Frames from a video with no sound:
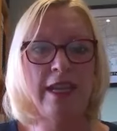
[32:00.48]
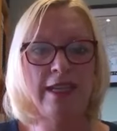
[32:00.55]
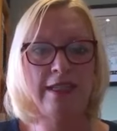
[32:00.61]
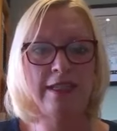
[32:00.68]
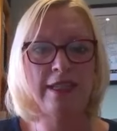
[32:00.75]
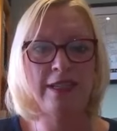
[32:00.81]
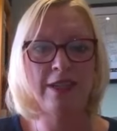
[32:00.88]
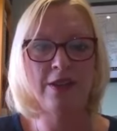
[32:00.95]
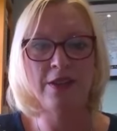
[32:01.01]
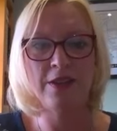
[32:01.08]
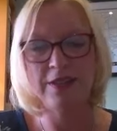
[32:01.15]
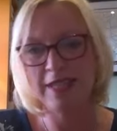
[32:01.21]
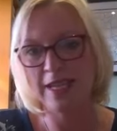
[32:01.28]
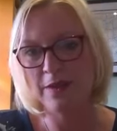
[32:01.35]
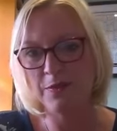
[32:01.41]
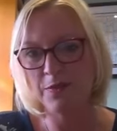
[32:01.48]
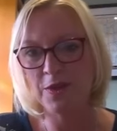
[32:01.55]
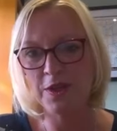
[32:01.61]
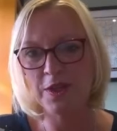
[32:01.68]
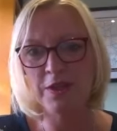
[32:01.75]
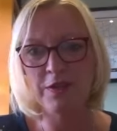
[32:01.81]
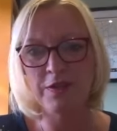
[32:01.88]
eggs. I don't know, Tim,
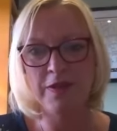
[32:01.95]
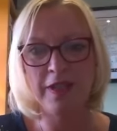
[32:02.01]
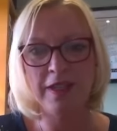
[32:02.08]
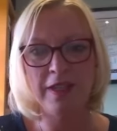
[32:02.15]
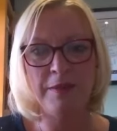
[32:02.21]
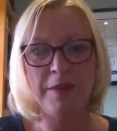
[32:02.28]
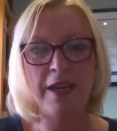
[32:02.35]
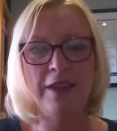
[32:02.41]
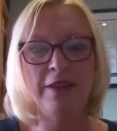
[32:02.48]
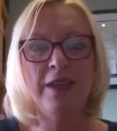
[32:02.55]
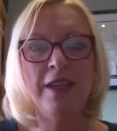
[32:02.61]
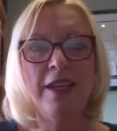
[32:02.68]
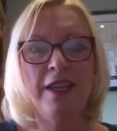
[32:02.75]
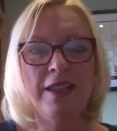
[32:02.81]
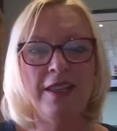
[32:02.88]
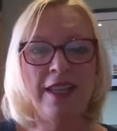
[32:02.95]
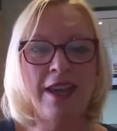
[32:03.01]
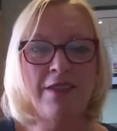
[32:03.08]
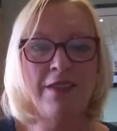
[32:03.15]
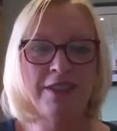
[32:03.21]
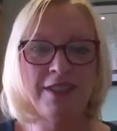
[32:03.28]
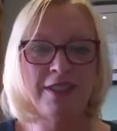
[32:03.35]
what you feel about the
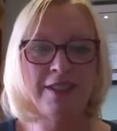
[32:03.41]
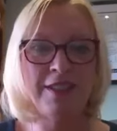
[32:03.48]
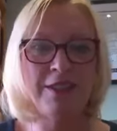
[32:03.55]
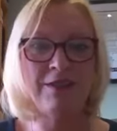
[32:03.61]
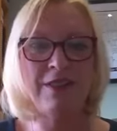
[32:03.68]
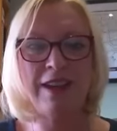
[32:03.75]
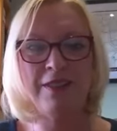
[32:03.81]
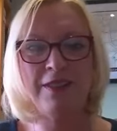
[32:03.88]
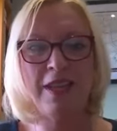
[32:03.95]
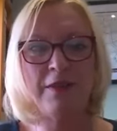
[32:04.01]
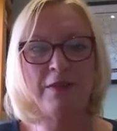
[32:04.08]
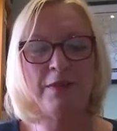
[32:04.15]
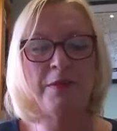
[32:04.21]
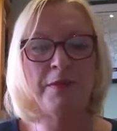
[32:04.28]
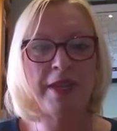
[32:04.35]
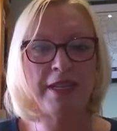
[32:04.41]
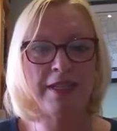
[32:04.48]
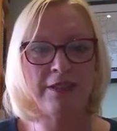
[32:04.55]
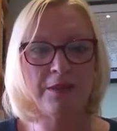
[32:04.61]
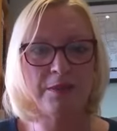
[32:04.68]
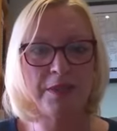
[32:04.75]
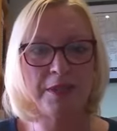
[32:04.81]
evidence around that from a
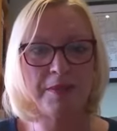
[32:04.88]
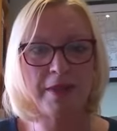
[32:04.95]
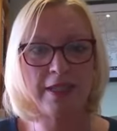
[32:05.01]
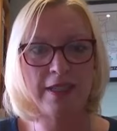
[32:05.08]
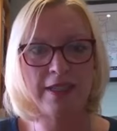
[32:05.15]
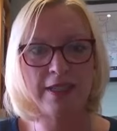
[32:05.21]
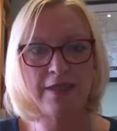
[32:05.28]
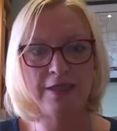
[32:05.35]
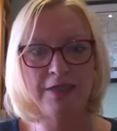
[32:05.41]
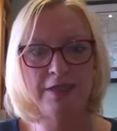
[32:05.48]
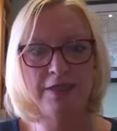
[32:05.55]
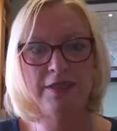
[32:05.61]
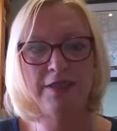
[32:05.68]
medical perspective.